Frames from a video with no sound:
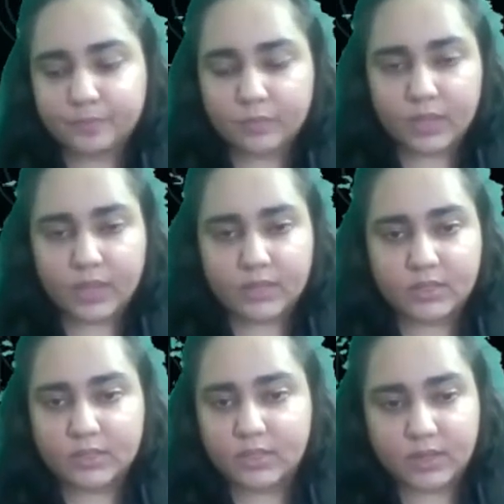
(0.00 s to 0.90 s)

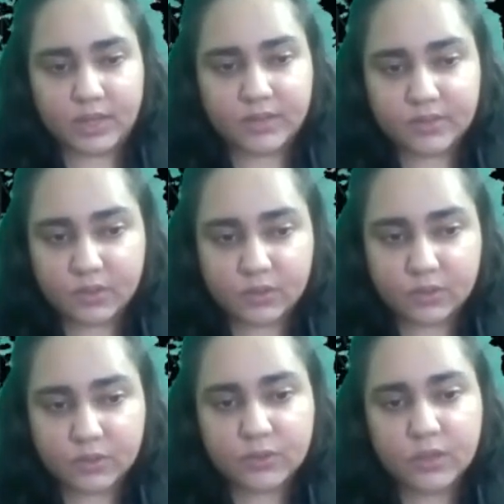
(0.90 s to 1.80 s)
and then adds all
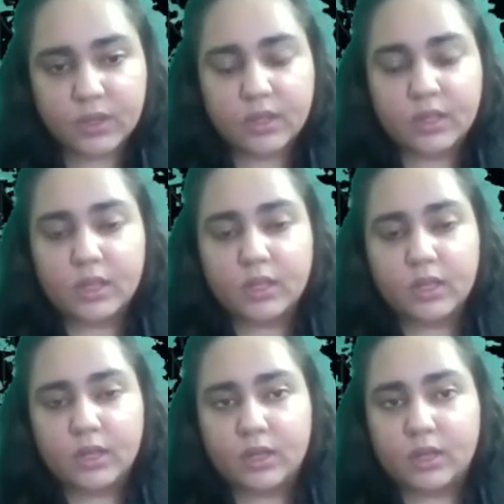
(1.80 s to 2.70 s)
those.
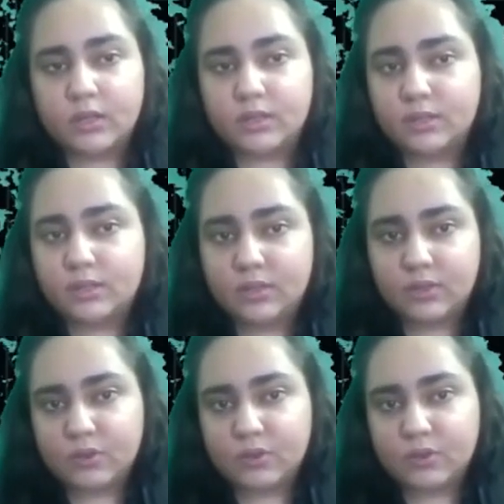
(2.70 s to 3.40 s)
The